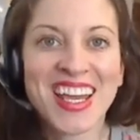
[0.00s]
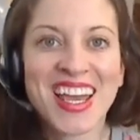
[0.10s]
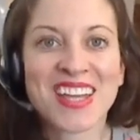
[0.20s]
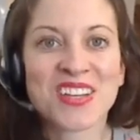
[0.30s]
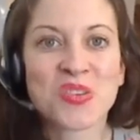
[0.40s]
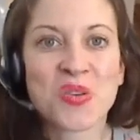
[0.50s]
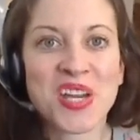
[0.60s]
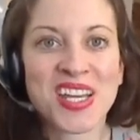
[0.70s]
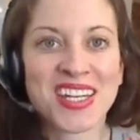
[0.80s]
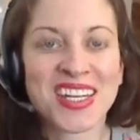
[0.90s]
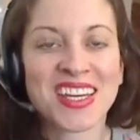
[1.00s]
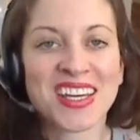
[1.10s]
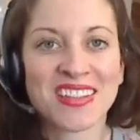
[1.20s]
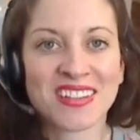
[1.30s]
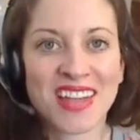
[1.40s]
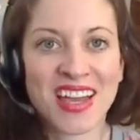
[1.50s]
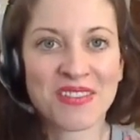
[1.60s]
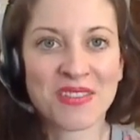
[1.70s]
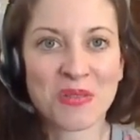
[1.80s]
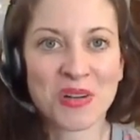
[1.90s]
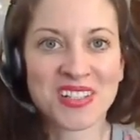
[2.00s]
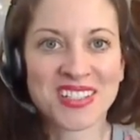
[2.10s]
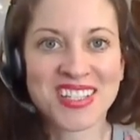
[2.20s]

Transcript: and join in the light of the world.